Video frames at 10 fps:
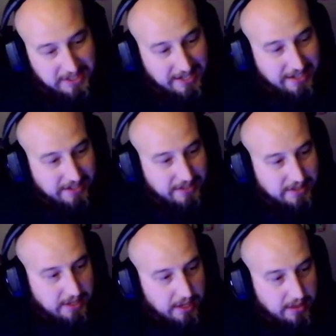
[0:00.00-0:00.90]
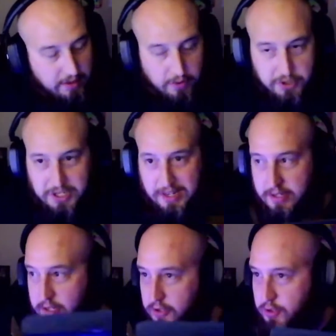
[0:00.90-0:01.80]
is the ROCCAT
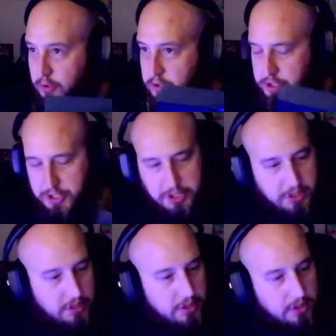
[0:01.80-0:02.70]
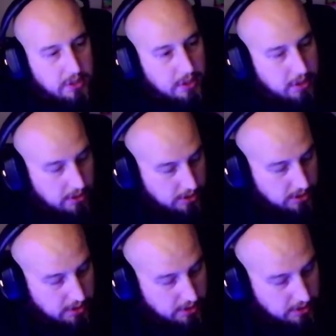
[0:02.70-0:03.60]
Torch.
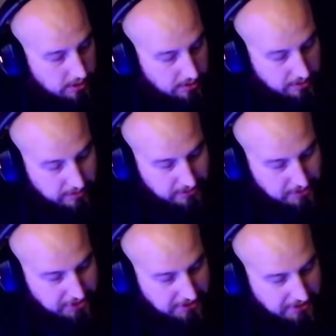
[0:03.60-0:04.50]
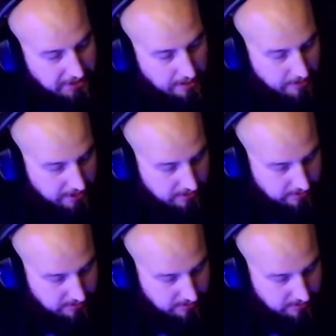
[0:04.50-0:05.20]
Literally just came out